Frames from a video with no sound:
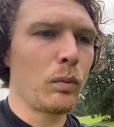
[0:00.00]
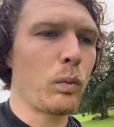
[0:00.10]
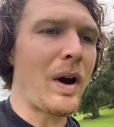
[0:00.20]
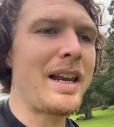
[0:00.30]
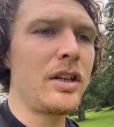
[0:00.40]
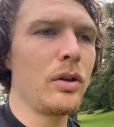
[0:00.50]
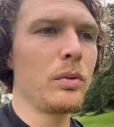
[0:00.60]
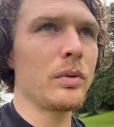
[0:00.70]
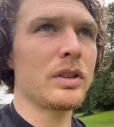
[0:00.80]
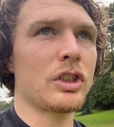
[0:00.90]
When
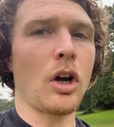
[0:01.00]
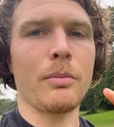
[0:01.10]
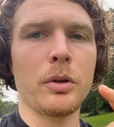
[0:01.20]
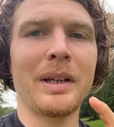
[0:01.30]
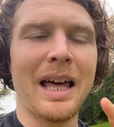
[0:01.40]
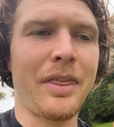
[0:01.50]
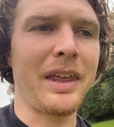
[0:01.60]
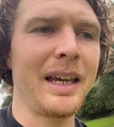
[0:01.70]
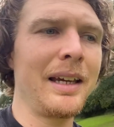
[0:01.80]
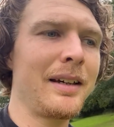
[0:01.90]
you stop doing that
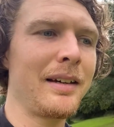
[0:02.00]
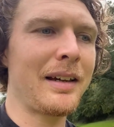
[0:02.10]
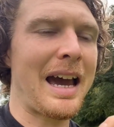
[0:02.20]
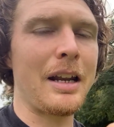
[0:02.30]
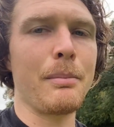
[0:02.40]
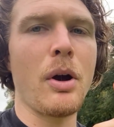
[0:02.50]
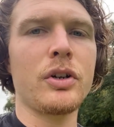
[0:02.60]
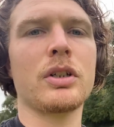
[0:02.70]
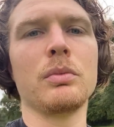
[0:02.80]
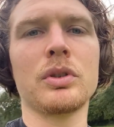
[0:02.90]
thing, an
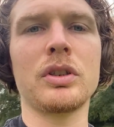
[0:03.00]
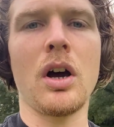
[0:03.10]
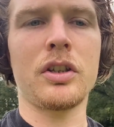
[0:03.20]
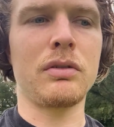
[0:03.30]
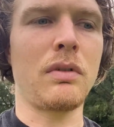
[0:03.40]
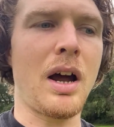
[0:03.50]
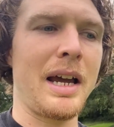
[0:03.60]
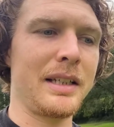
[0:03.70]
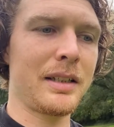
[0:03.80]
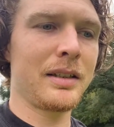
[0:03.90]
emotion will start to
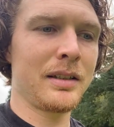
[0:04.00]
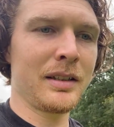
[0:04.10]
rise,